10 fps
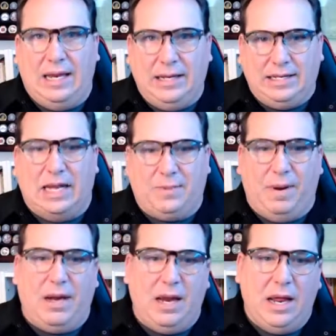
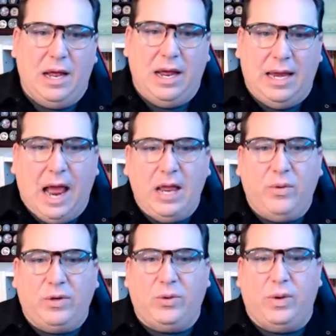assessment, now
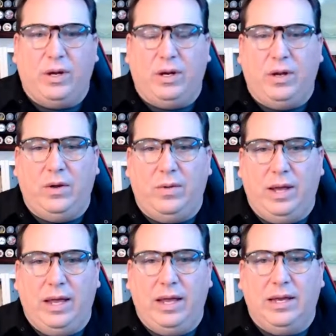what you want to do
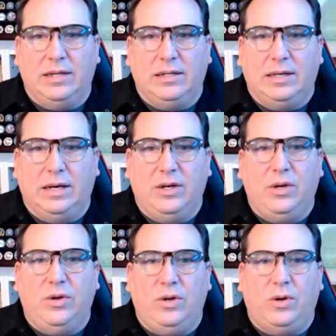is do
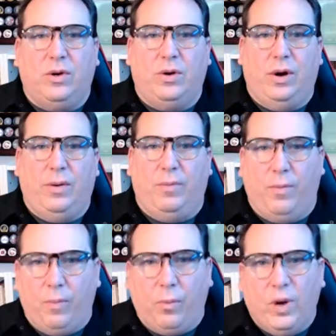your
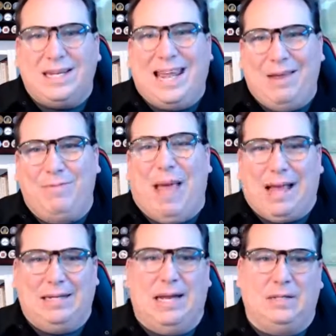risk
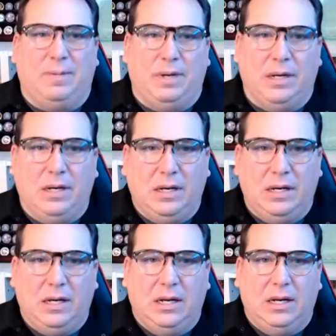impact assessment,
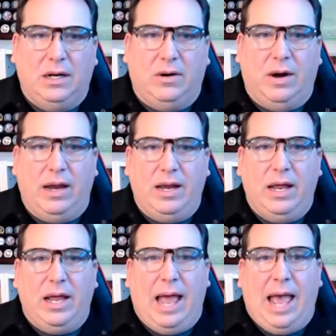right?
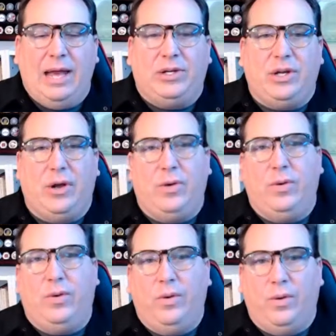And
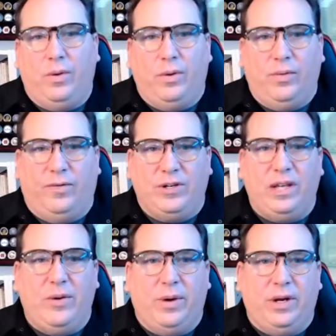so first
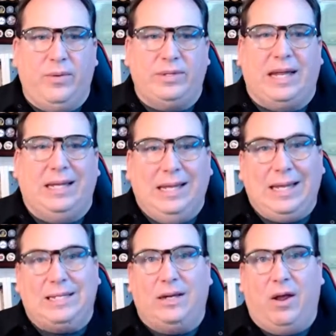thing you want to do was like
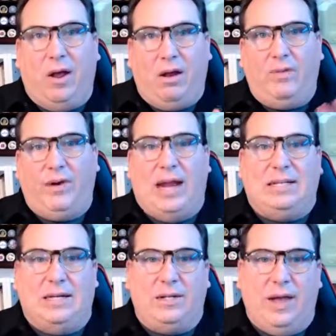list all of your
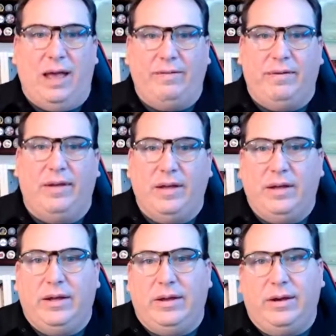assets you have,
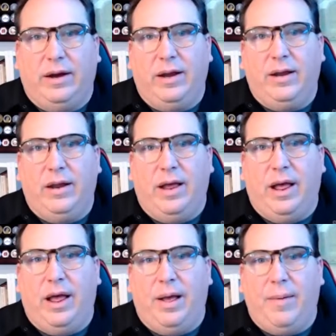all right?
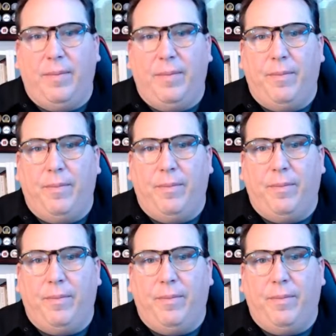And